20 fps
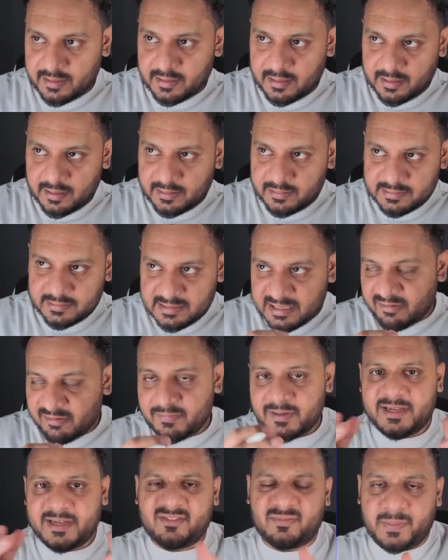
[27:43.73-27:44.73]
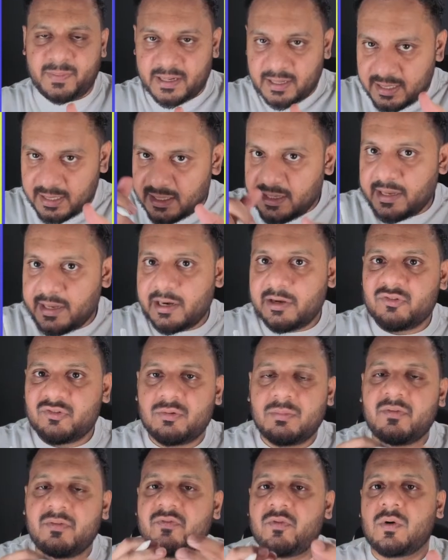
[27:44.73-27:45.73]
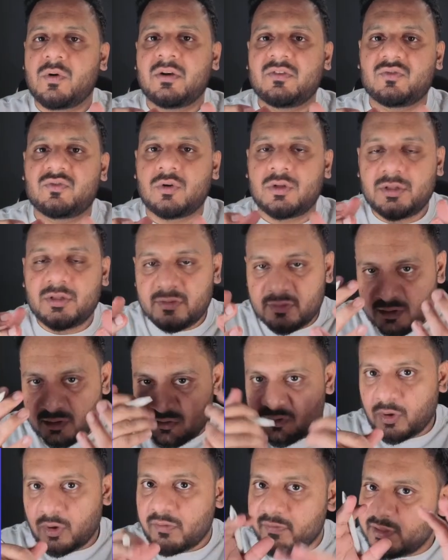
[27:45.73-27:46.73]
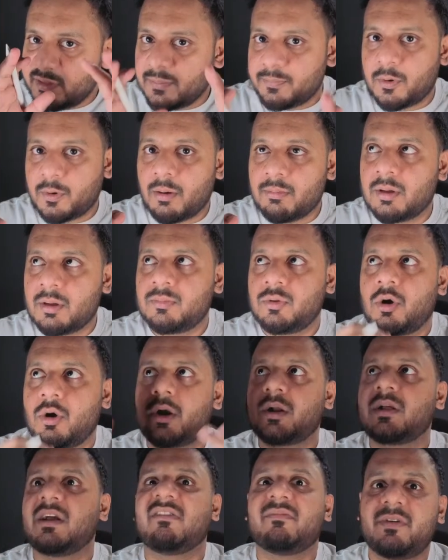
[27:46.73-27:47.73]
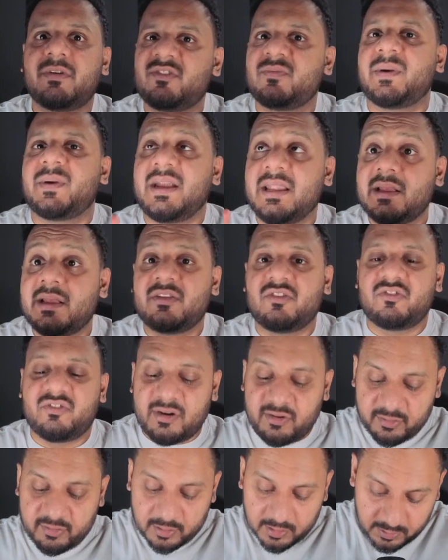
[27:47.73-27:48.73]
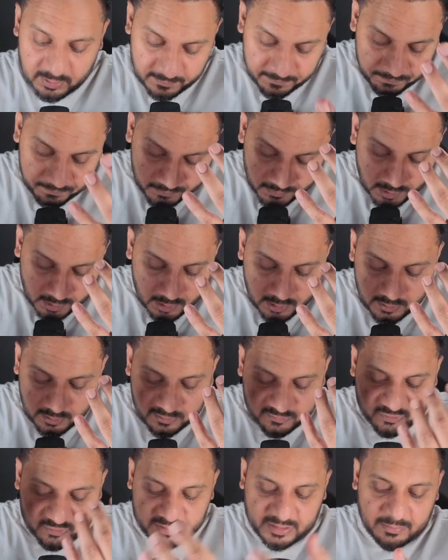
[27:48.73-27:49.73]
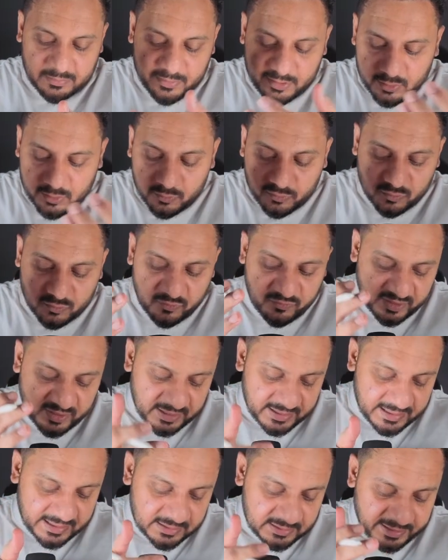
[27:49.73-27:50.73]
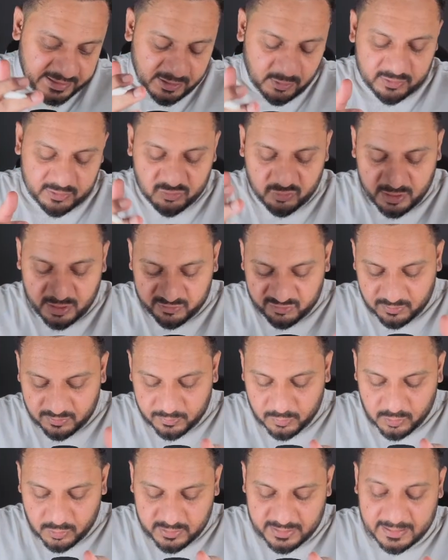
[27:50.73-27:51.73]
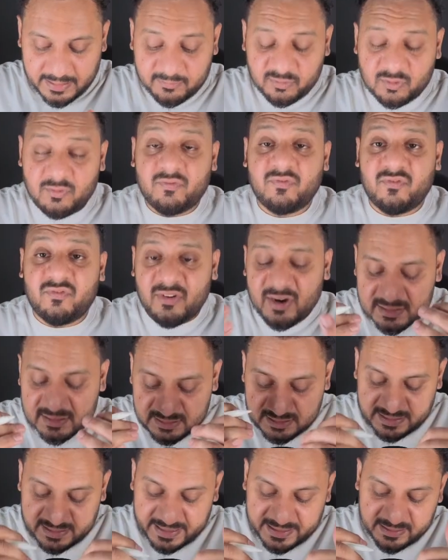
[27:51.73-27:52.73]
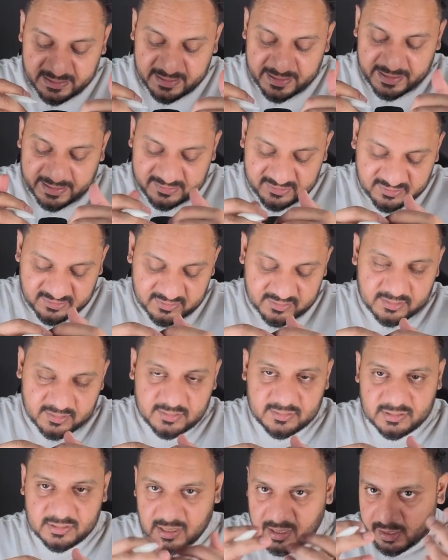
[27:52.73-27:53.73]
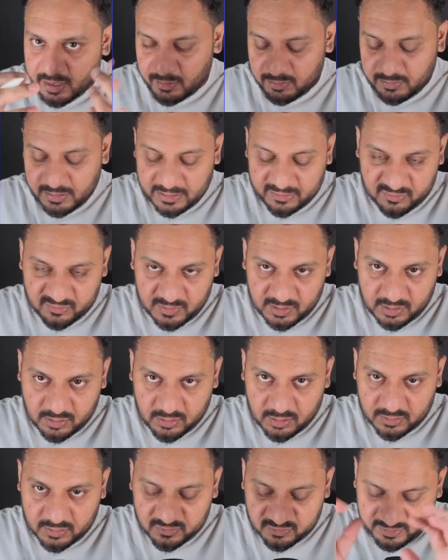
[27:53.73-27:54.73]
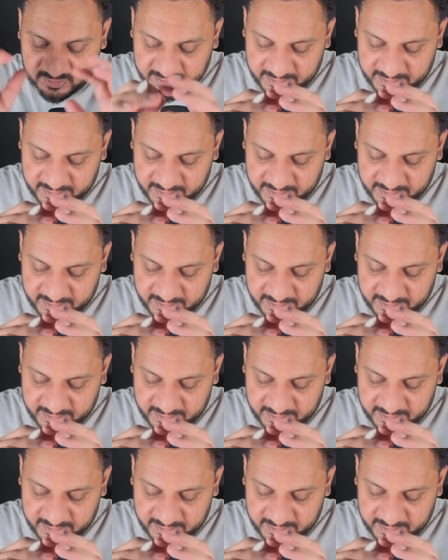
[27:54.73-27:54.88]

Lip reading: government spending here should be focused on resolving the problem, not government spending in general. So it can be used to fund healthcare or education programs to further address the harm that is being caused, right?